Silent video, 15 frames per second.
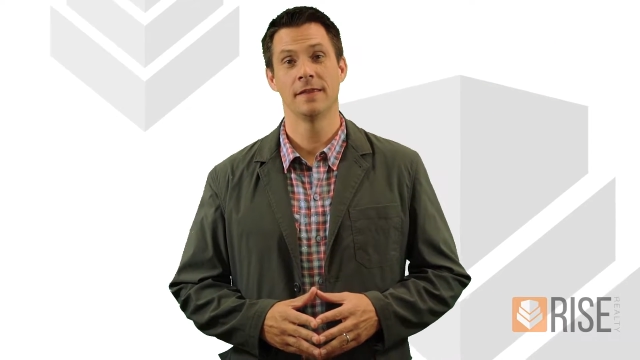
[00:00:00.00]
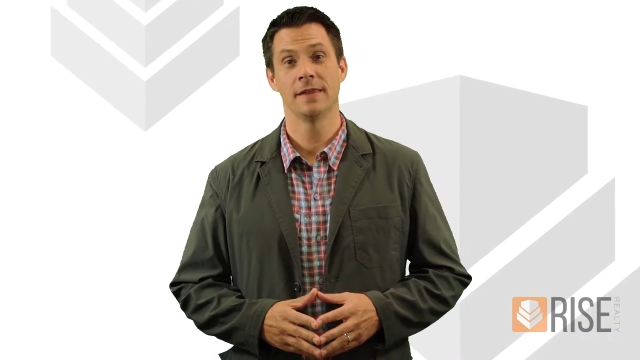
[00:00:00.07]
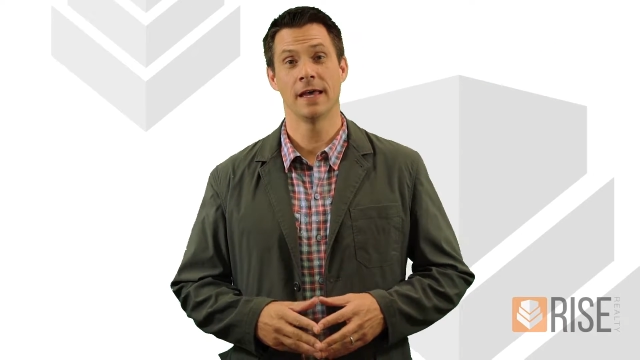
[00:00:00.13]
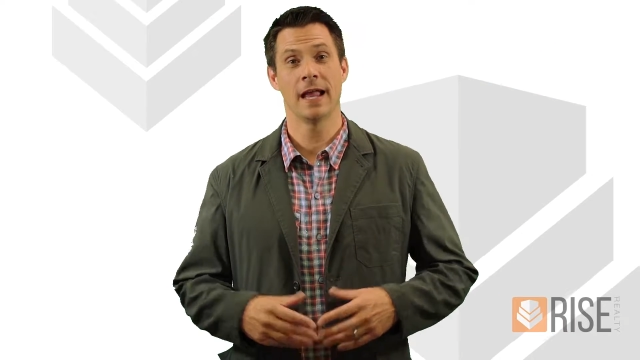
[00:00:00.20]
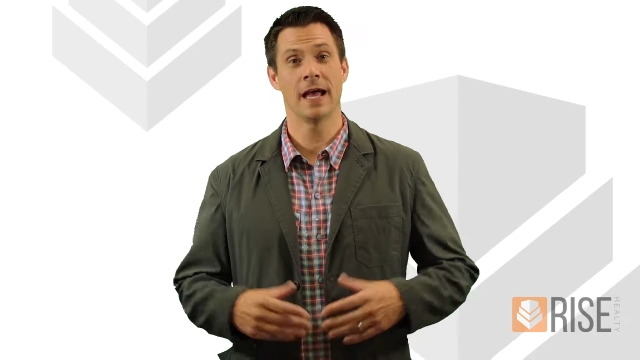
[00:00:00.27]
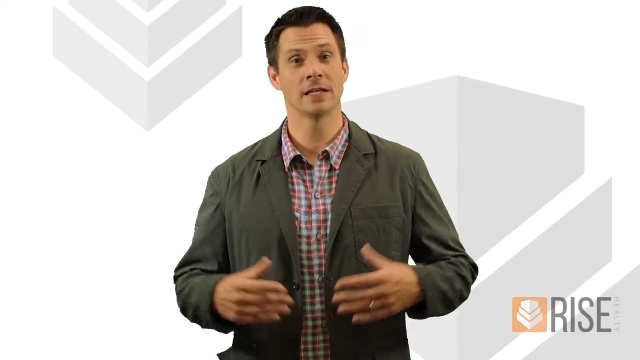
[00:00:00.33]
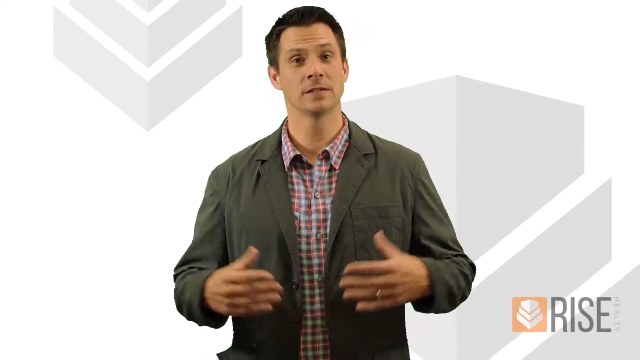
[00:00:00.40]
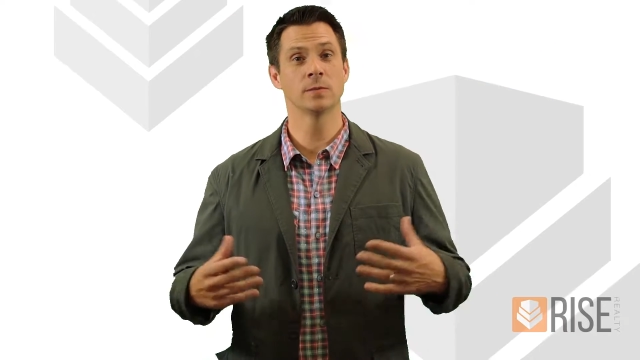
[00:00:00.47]

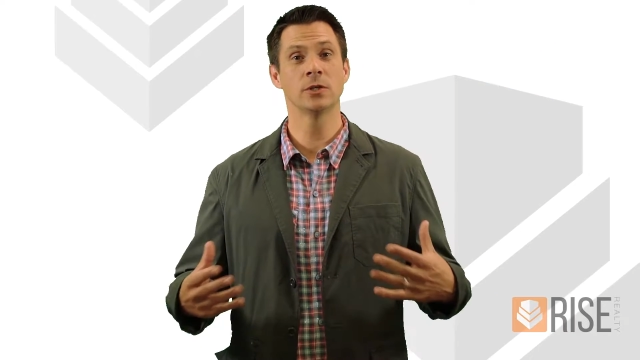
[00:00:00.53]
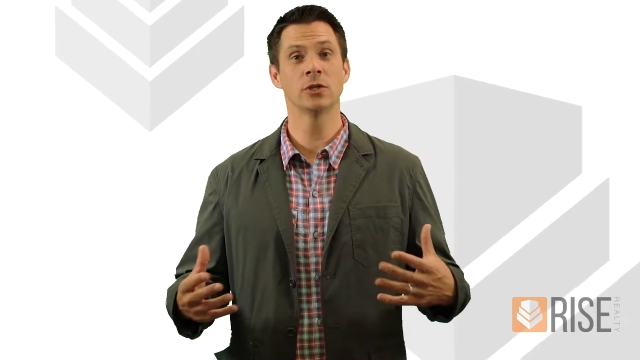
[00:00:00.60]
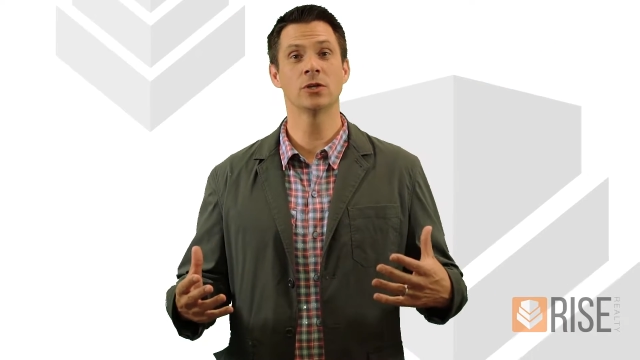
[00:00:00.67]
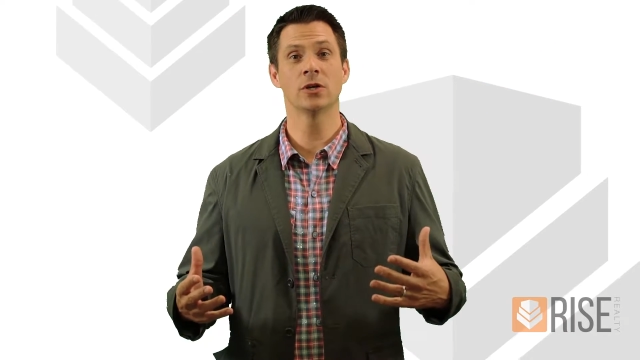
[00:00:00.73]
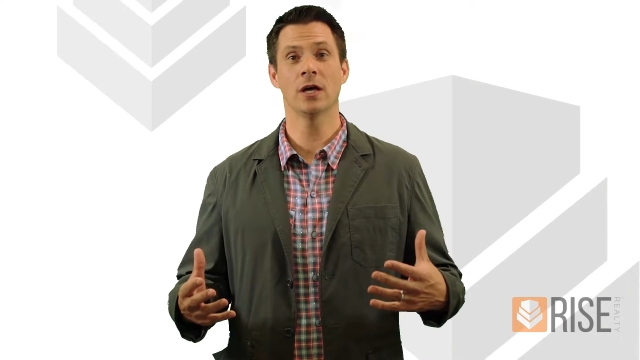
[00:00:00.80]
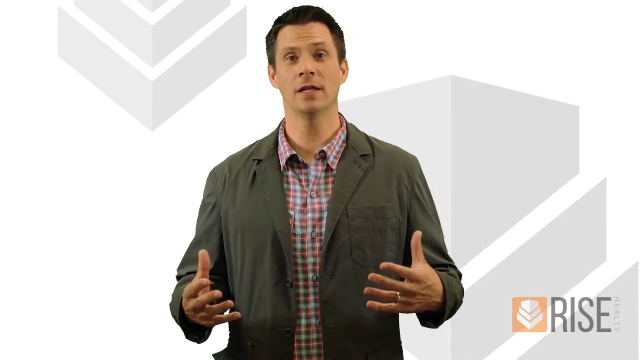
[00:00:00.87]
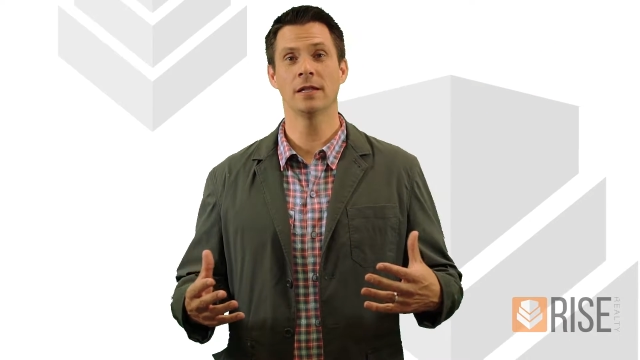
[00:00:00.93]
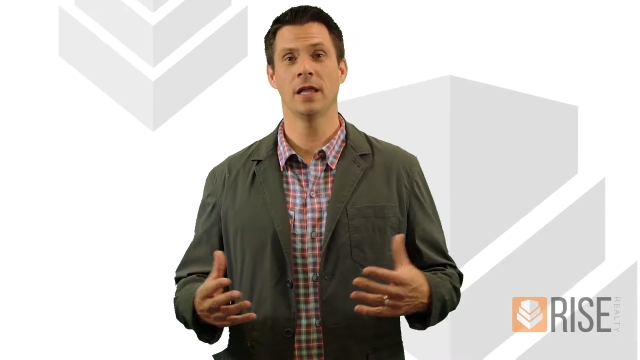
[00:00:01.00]
that as we
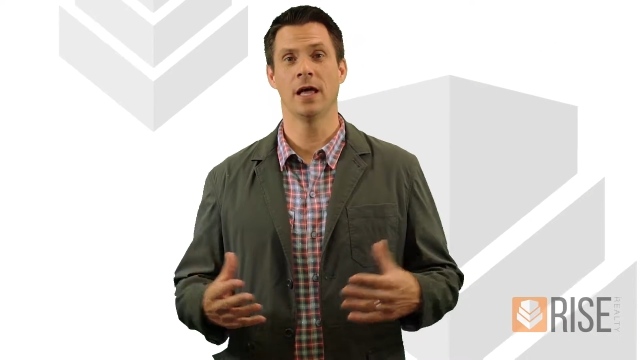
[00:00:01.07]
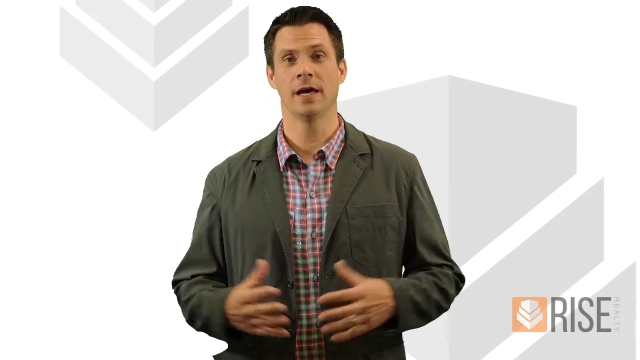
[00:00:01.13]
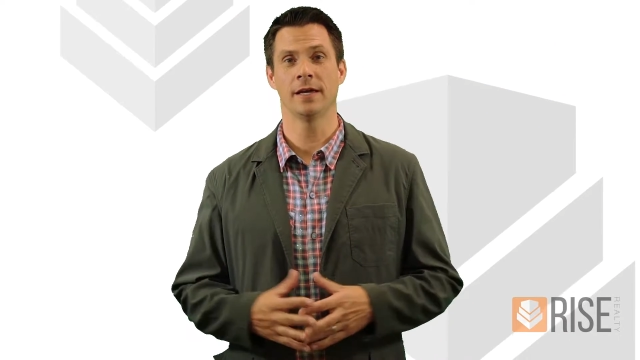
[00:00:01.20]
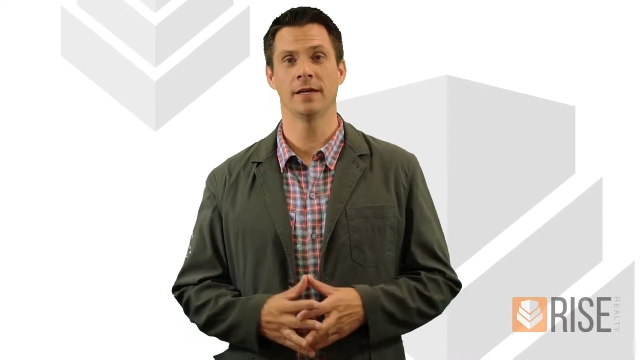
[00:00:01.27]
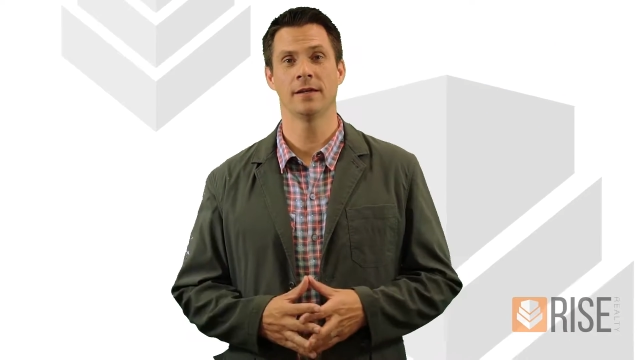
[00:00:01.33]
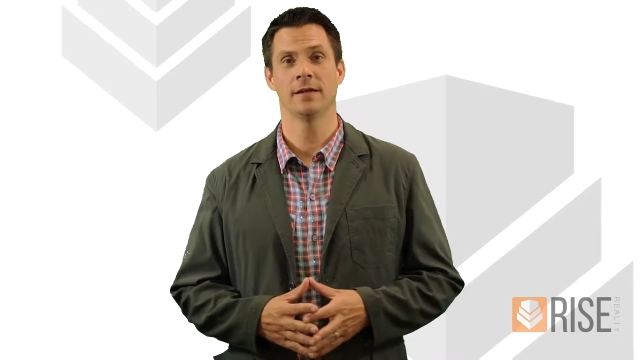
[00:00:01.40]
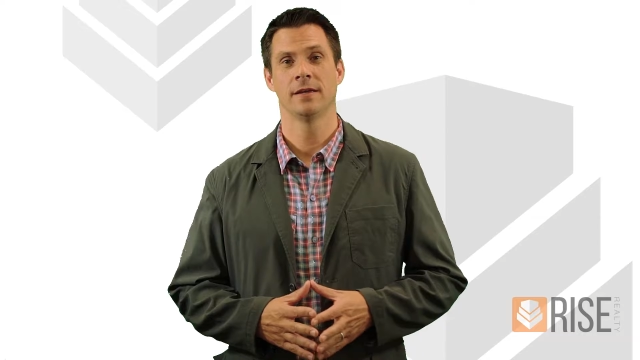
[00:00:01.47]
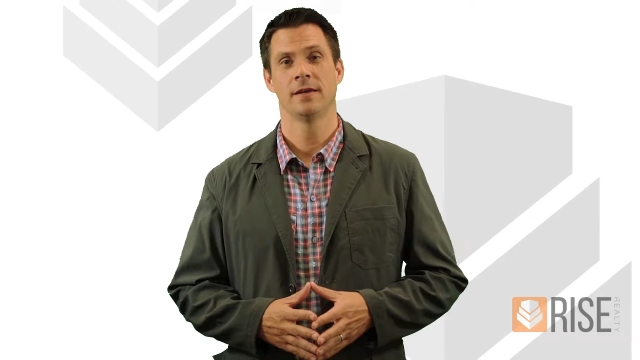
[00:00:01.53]
look
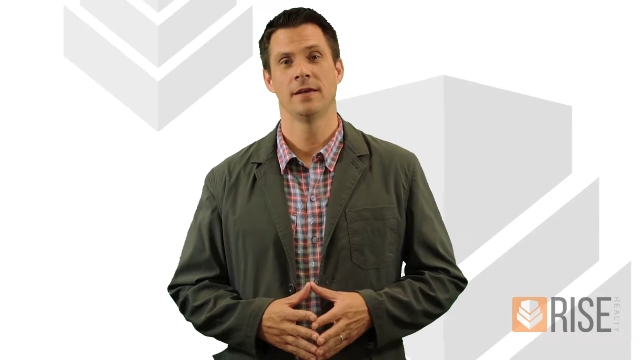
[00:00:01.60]
online,